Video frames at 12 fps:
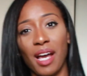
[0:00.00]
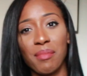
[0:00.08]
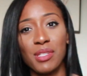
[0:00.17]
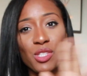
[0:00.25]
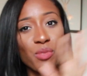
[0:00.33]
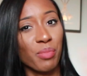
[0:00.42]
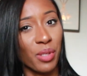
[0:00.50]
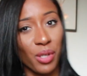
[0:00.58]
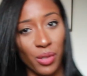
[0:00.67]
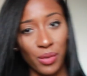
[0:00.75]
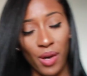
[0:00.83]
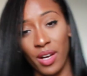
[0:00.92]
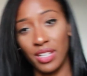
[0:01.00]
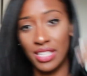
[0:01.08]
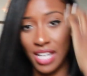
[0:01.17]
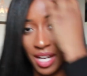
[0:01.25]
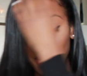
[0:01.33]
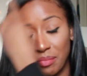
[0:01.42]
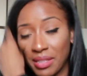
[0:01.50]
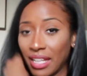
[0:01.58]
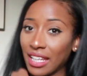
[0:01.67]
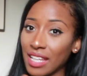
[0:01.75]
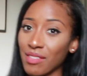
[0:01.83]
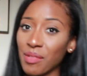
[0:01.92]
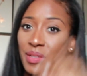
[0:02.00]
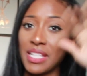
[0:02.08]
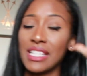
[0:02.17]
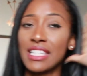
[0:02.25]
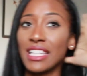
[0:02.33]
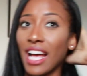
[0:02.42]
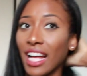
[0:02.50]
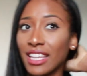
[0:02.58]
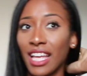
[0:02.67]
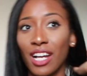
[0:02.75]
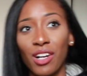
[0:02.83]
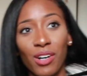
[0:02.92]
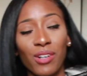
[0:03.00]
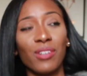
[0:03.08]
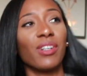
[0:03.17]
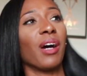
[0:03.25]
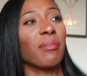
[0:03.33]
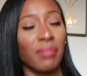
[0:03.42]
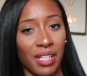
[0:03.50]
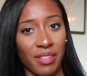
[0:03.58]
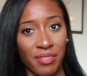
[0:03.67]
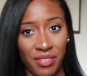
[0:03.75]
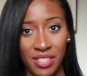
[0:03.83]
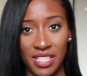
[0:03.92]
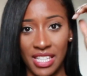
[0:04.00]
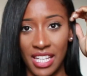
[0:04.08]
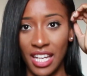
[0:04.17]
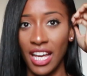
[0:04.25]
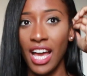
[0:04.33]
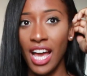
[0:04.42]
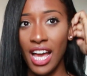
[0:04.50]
I be super cold all the time. Like even when it's not that cold, I'm like freezing.